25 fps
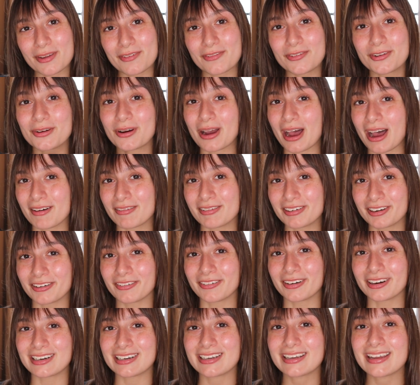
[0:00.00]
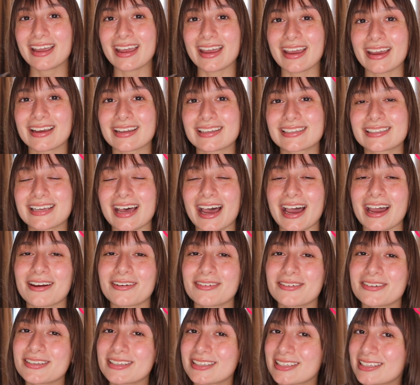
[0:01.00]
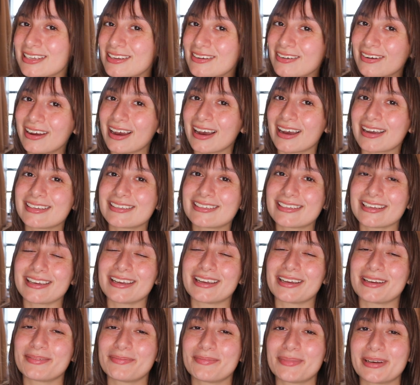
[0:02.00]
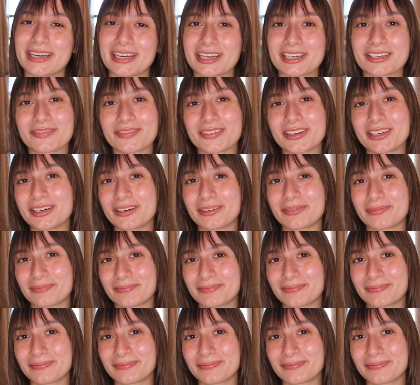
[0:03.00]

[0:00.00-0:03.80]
if you haven't already, and I will see you guys in my next video.